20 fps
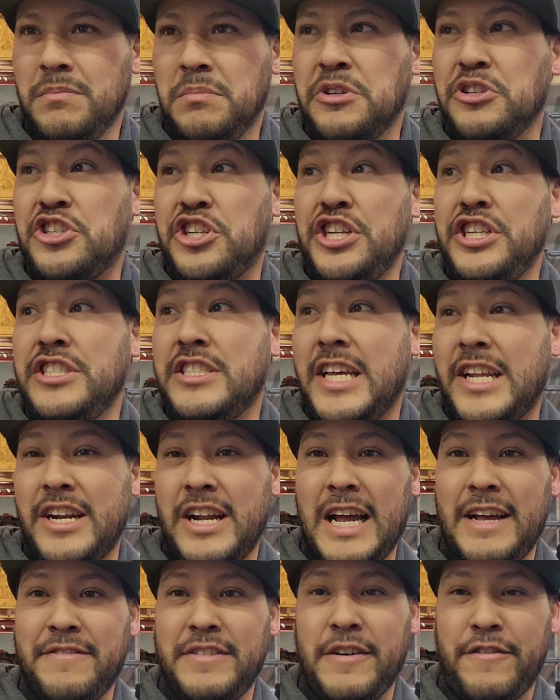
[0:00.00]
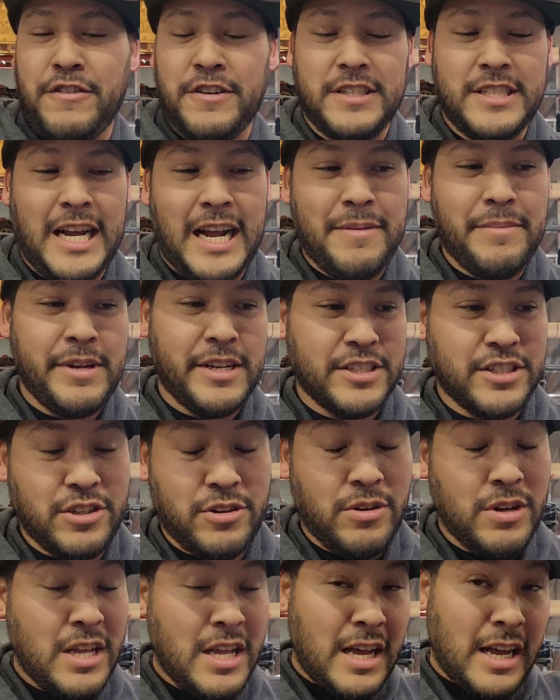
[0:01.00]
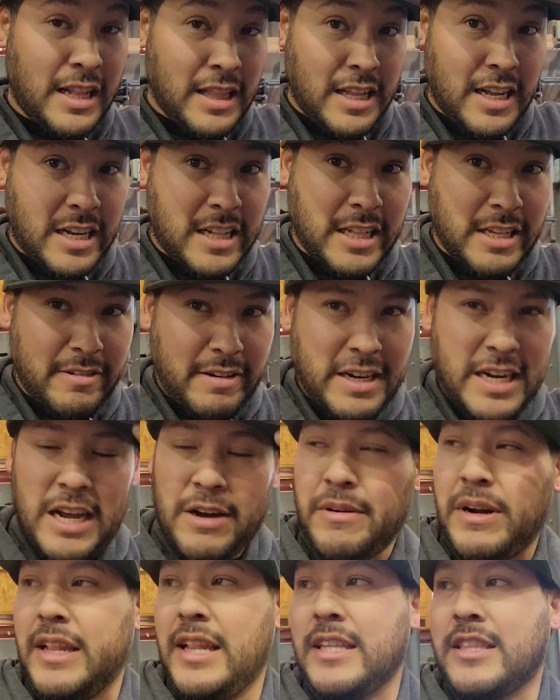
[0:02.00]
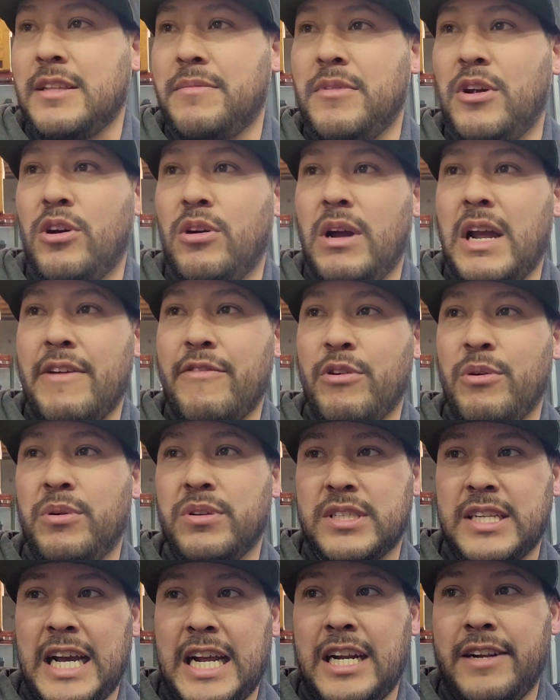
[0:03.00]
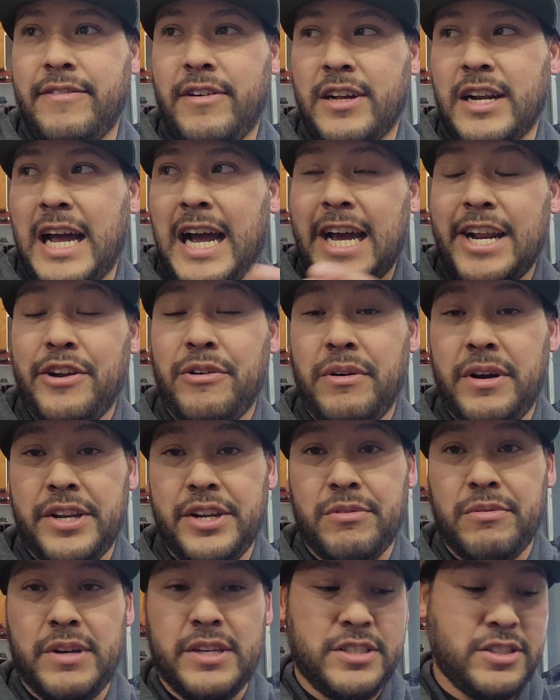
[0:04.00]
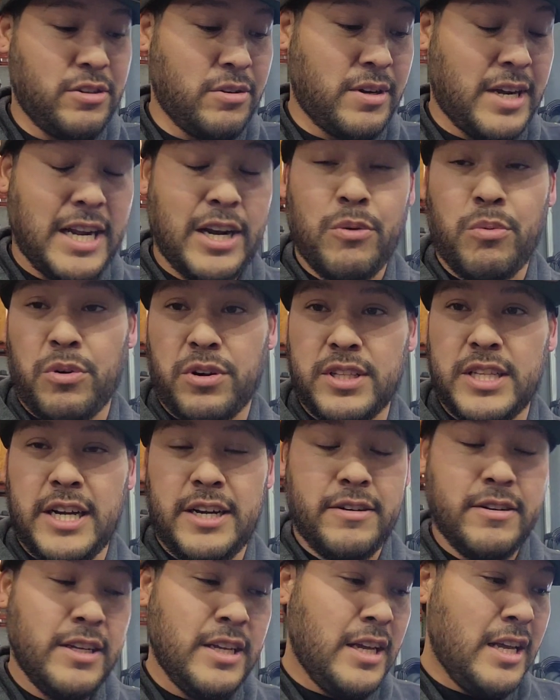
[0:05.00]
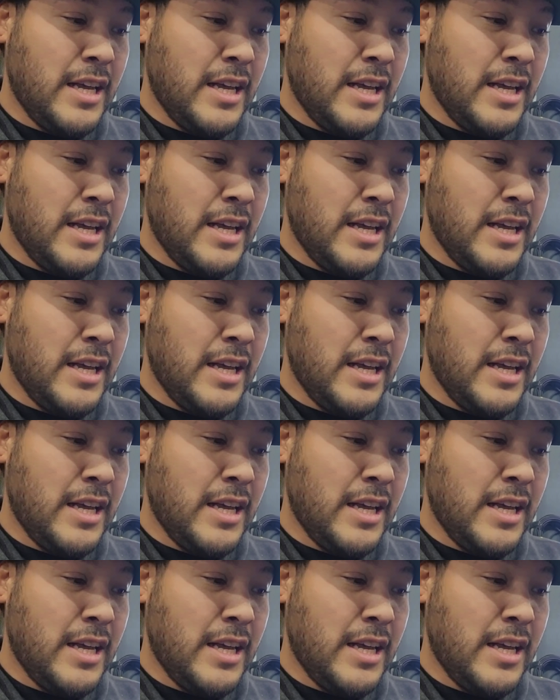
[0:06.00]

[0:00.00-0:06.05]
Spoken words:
machines that have different timings. So luckily right now when I let them know, everyone was kind of on an idle anyway, so it kind of worked out.